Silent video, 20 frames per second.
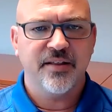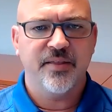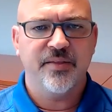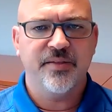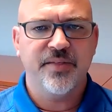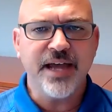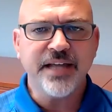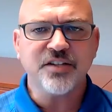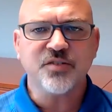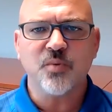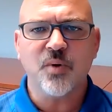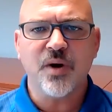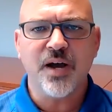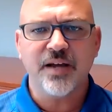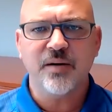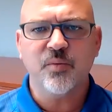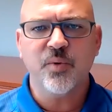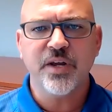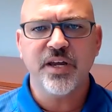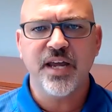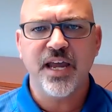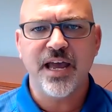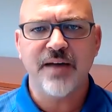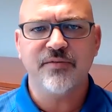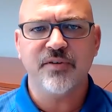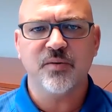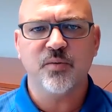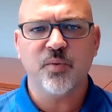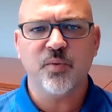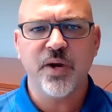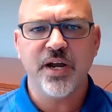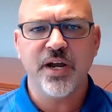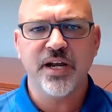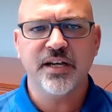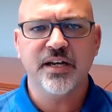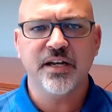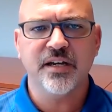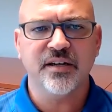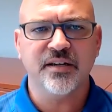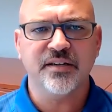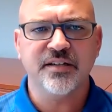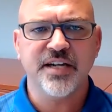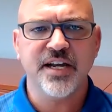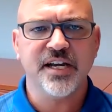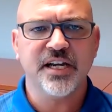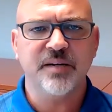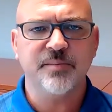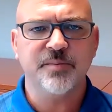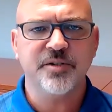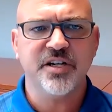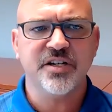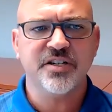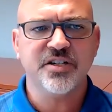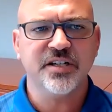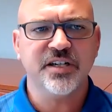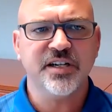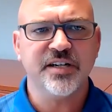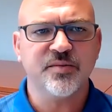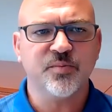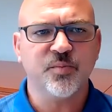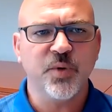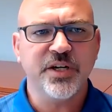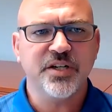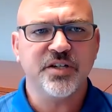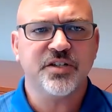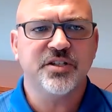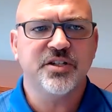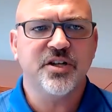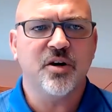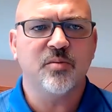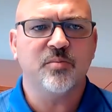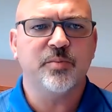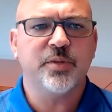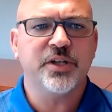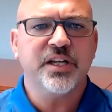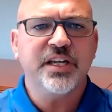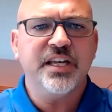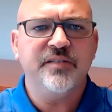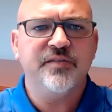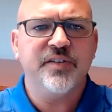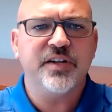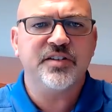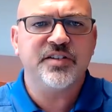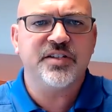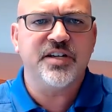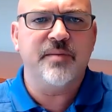that's why we haven't weighed in and taken a position, because we just don't believe it's